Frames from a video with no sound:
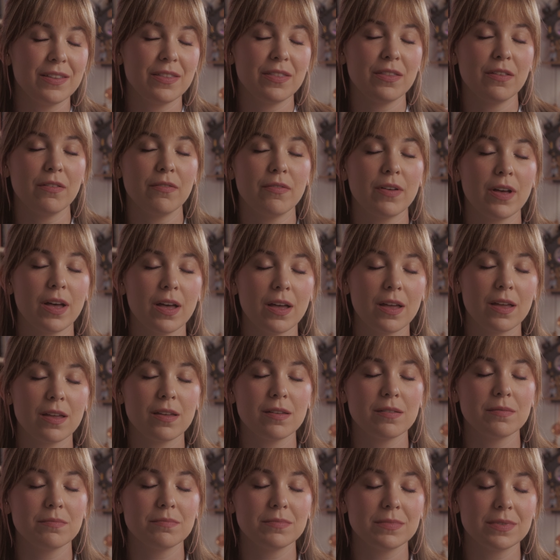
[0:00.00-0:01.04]
the
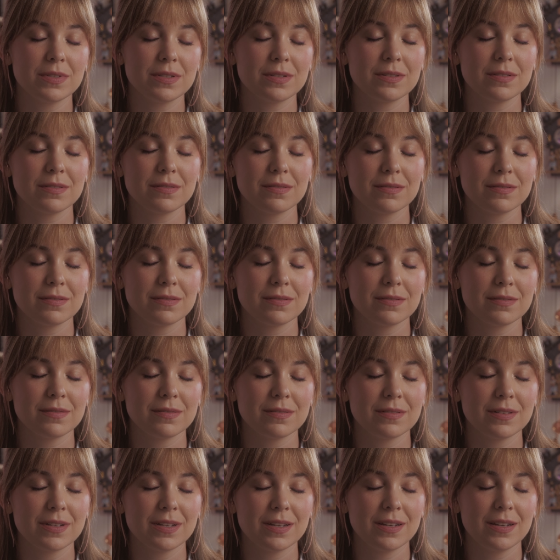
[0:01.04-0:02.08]
vibes
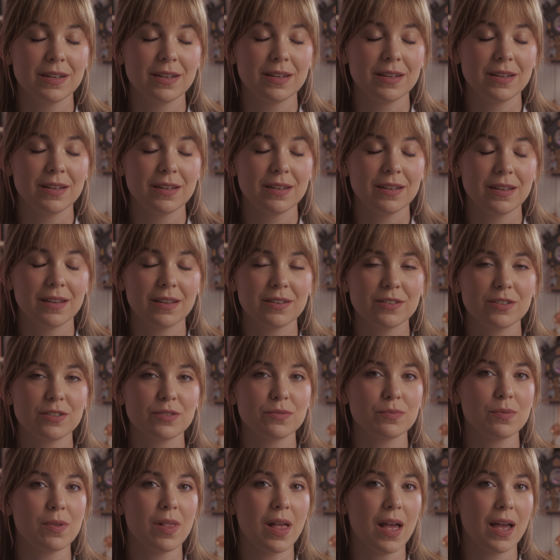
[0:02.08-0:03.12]
and
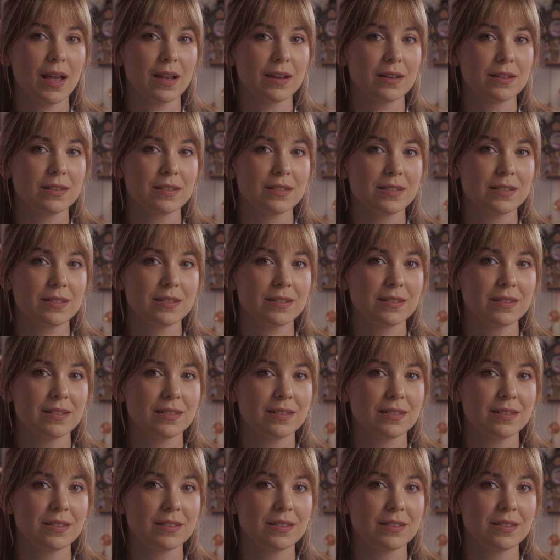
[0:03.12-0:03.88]
just relax.